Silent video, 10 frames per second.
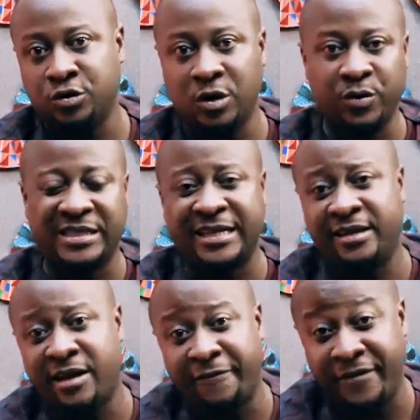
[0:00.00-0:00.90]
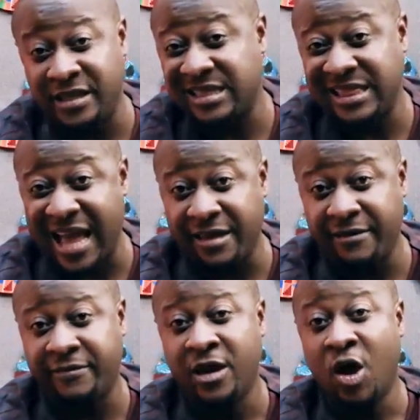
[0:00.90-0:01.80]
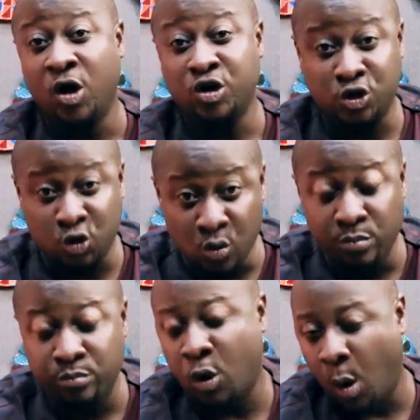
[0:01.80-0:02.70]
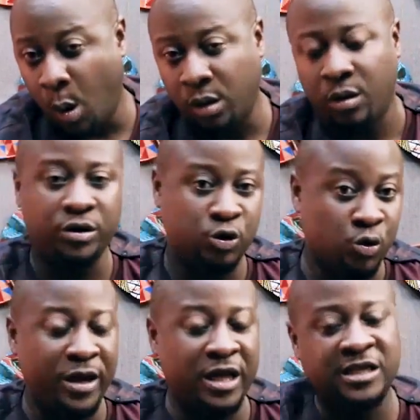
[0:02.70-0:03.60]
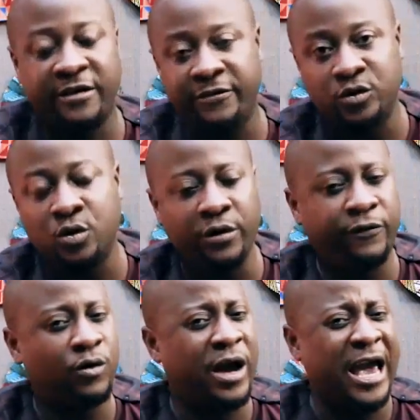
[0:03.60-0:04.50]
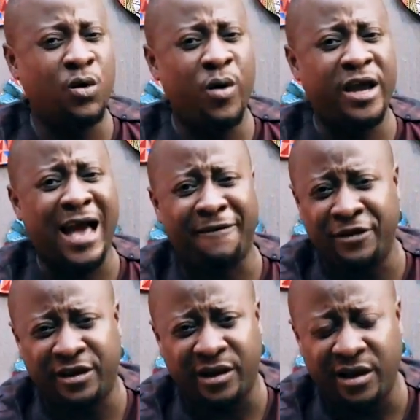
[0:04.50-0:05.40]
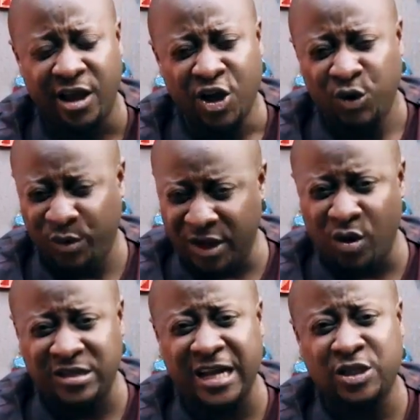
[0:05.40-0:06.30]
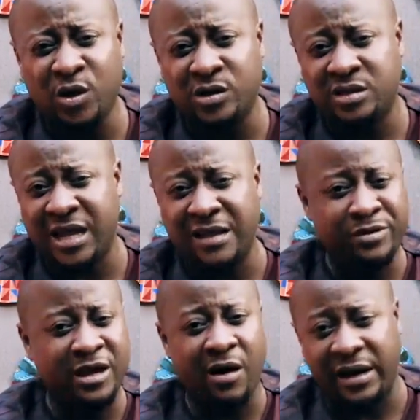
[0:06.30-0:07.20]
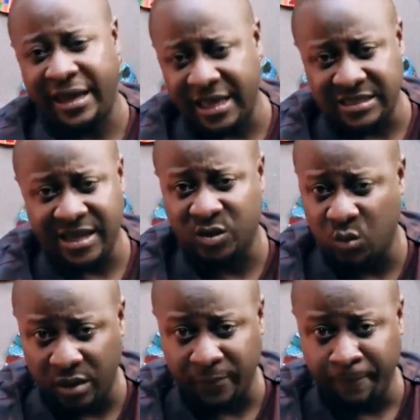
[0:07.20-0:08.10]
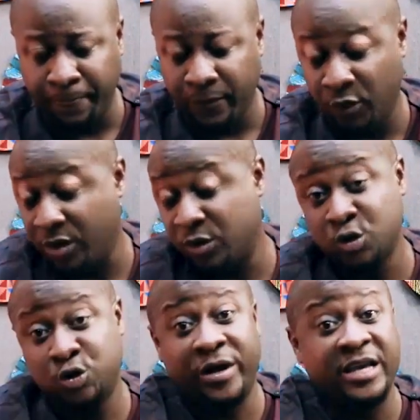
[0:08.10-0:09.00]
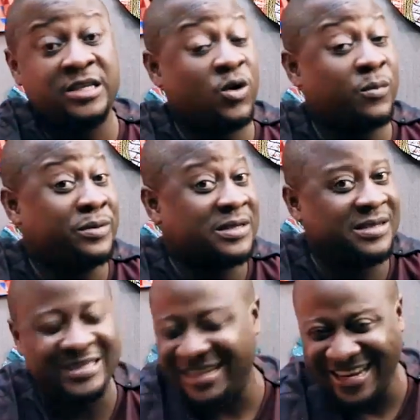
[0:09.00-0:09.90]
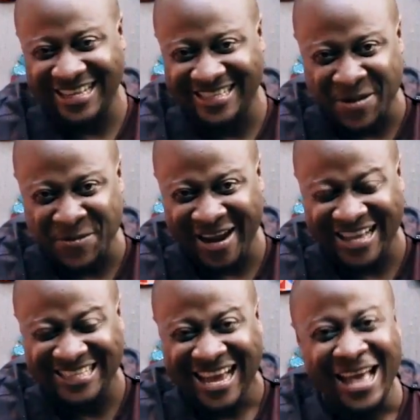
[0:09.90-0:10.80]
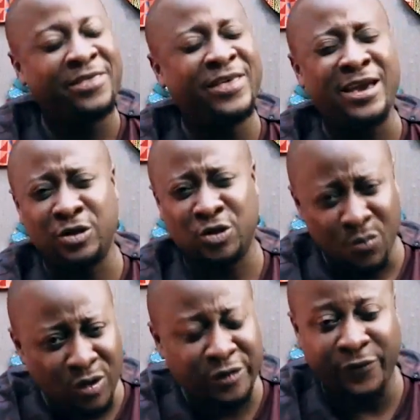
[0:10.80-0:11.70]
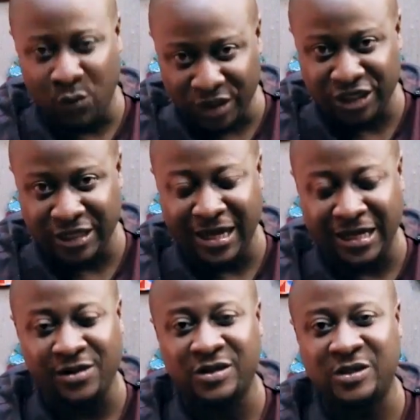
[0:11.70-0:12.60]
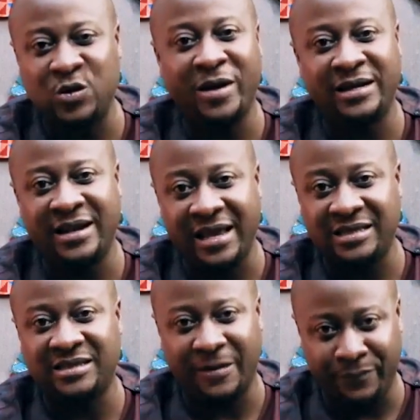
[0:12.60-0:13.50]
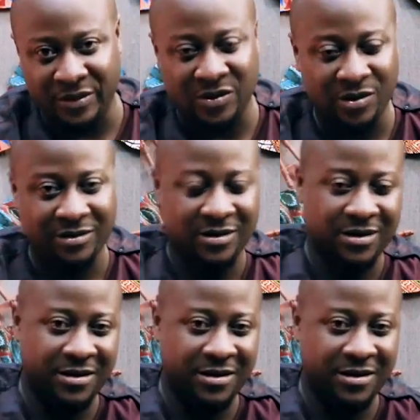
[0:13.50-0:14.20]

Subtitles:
Today, we started our first live Zoom call or Zoom interview. So if you're anywhere in Africa, you can contact us and be our guest as well. You can also showcase your business at any time, right? Thank you so much for watching, and I'll see you in my next episode.